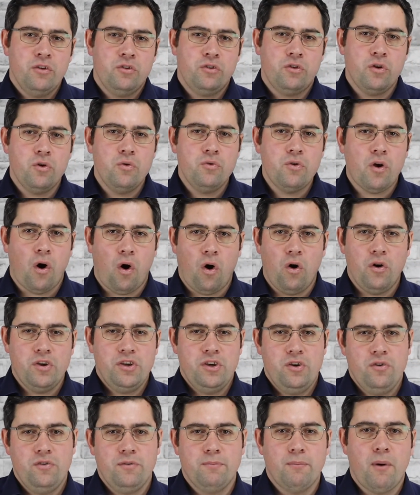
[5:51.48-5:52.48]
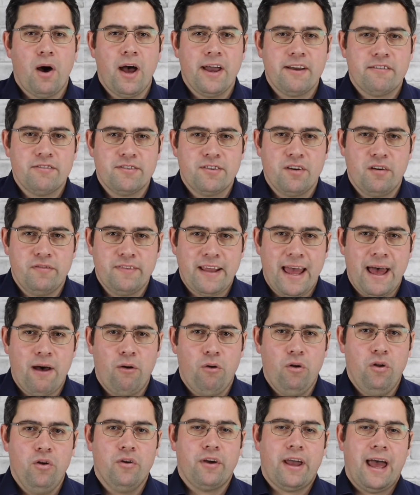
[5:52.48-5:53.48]
Do not use Microsoft
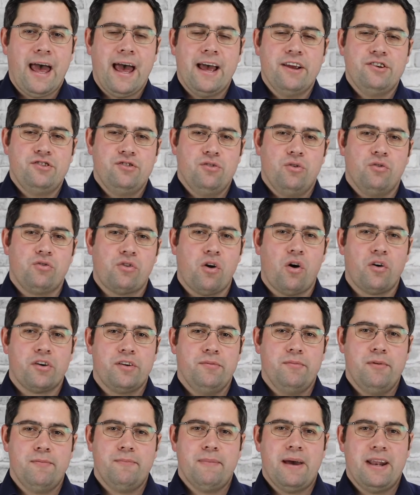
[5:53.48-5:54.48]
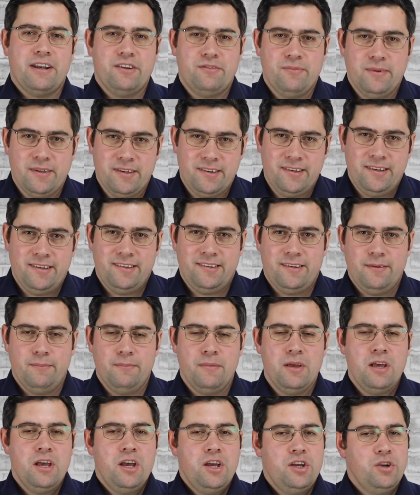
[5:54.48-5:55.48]
Outlook as your document management system.
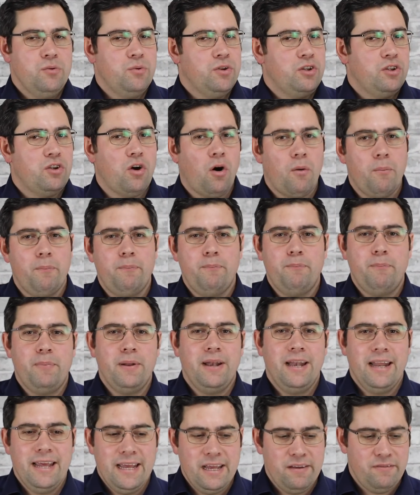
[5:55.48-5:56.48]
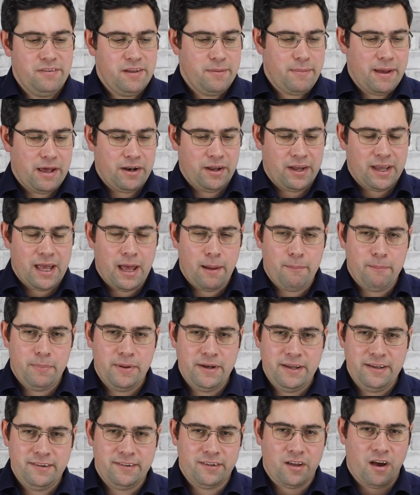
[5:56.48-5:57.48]
You would not believe the amount of
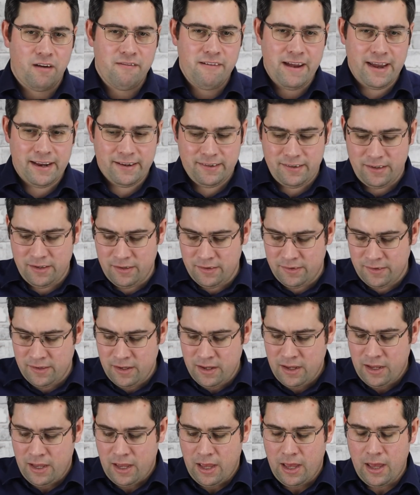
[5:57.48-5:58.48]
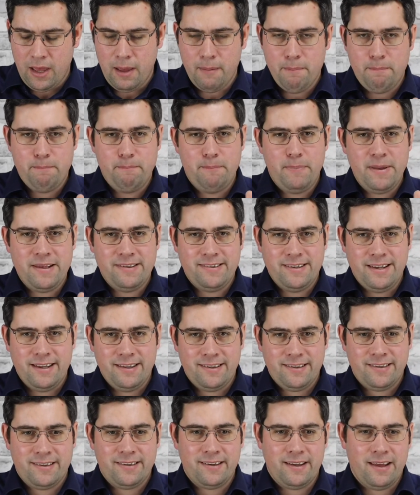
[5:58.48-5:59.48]
companies, directors,
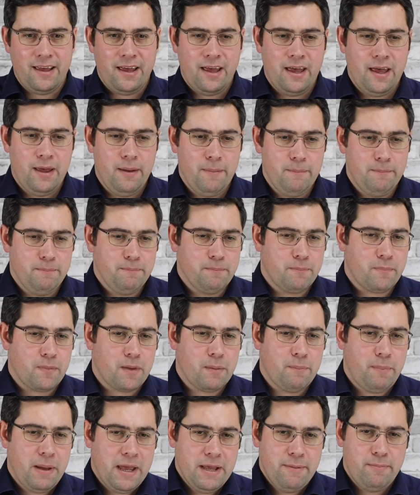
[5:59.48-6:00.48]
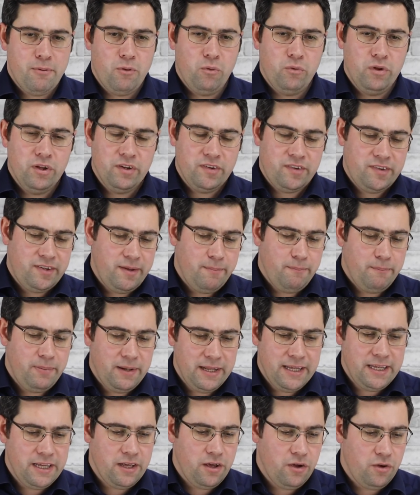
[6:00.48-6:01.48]
business people that
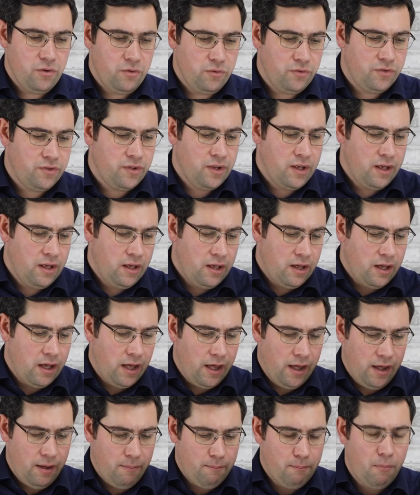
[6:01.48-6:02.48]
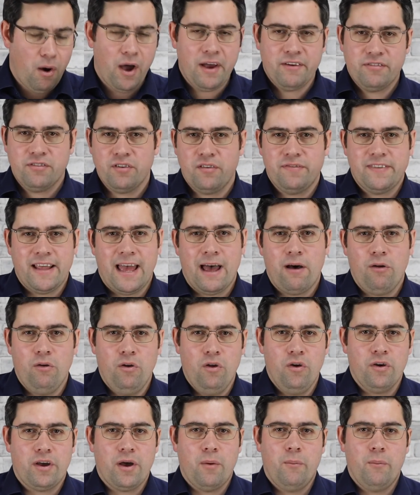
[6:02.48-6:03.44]
simply use Microsoft Outlook,